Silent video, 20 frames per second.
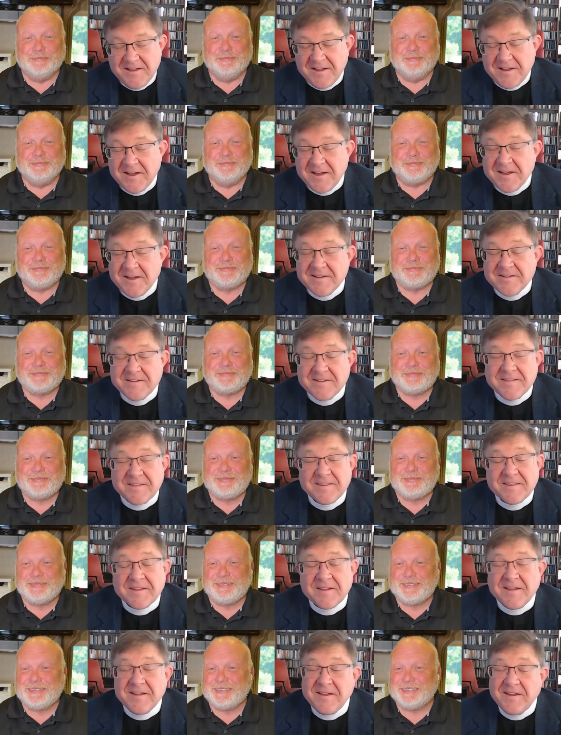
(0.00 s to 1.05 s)
Speaker 1: I
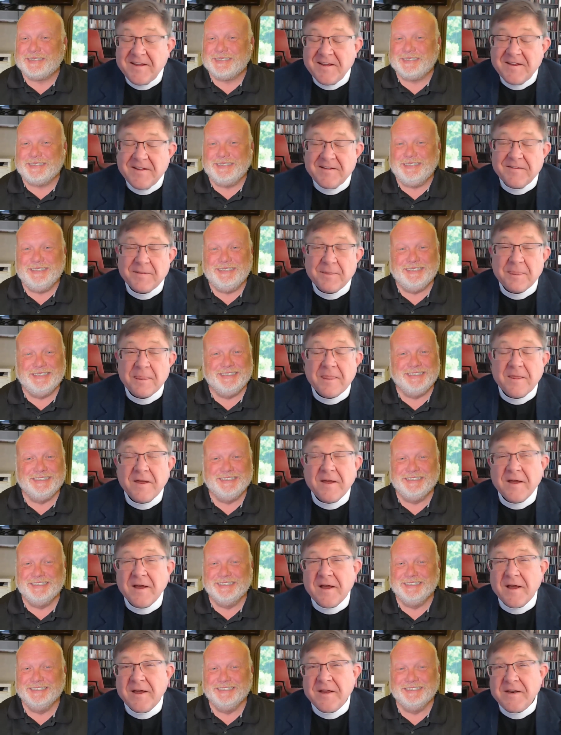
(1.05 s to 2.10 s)

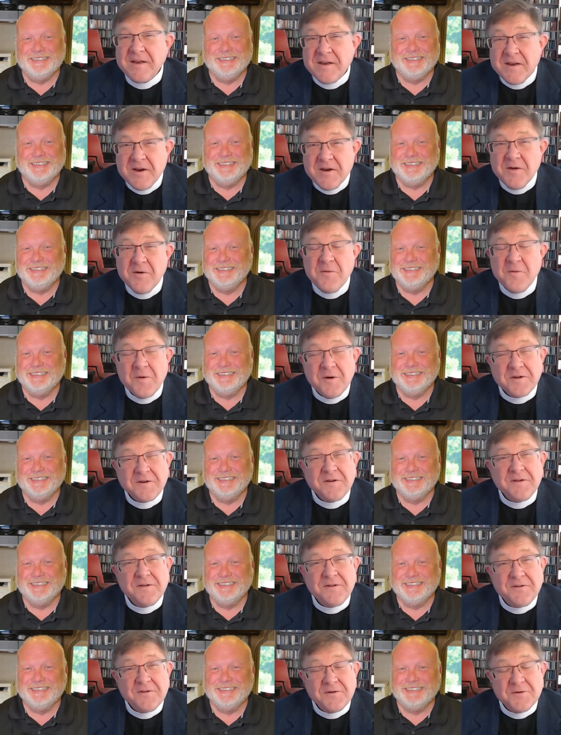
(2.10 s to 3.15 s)
I didn't know what to
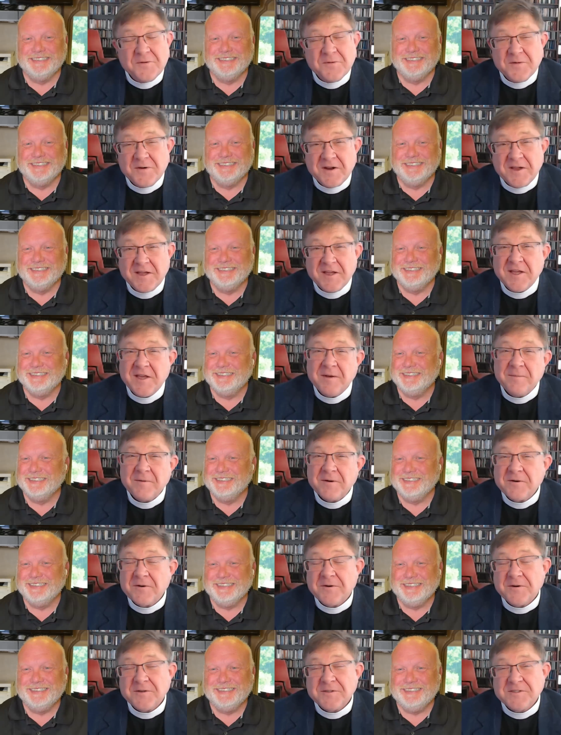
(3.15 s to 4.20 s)
do when I came
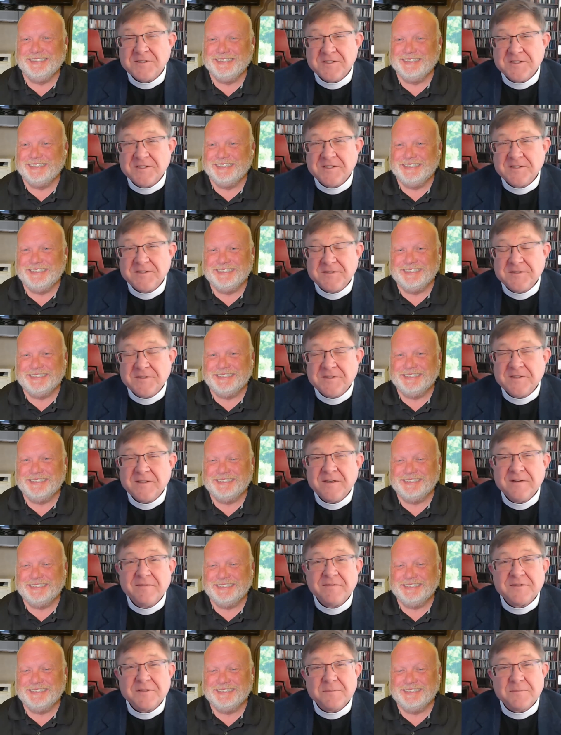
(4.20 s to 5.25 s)
across this. It
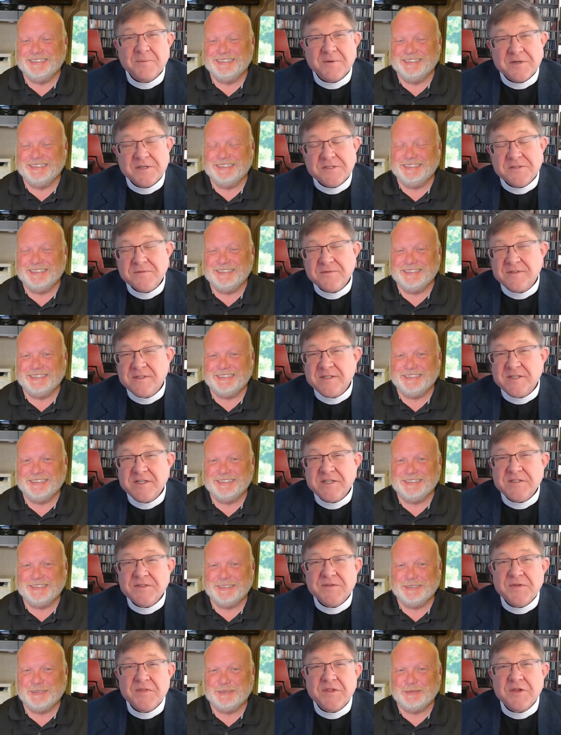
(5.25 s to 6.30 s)
was a mm-hmm. press release
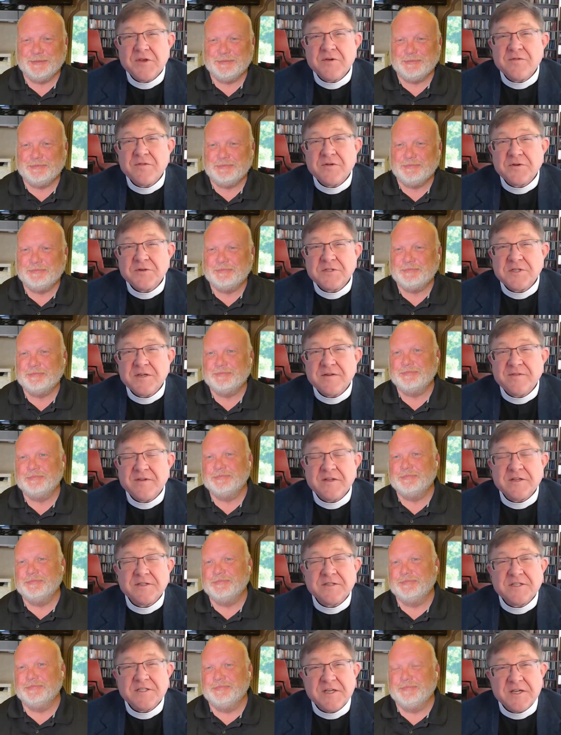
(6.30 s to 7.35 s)
from the University of
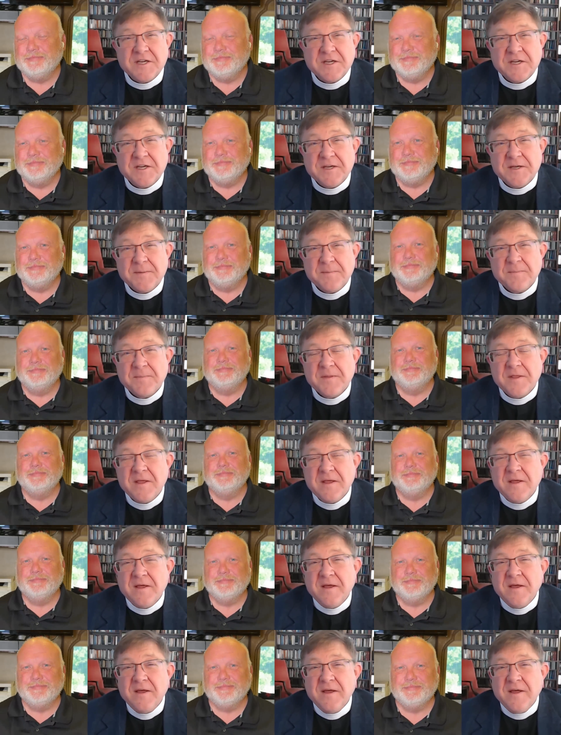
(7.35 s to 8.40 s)
Helsinki.
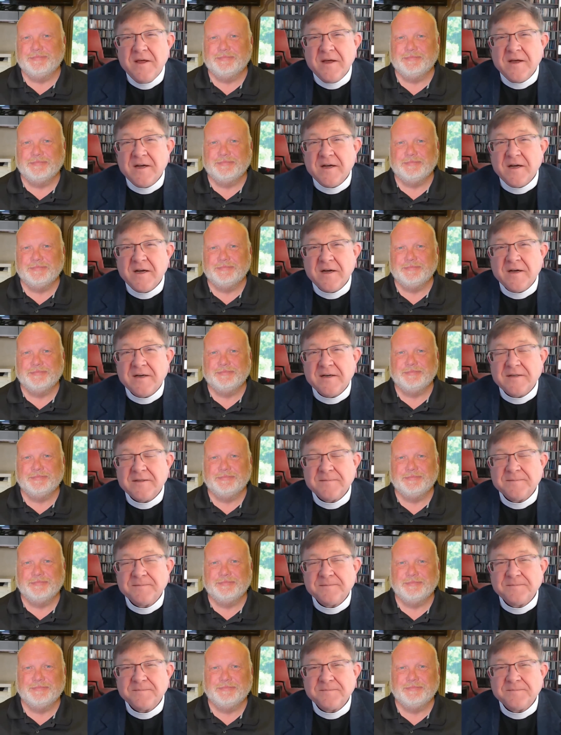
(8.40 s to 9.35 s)
Uh,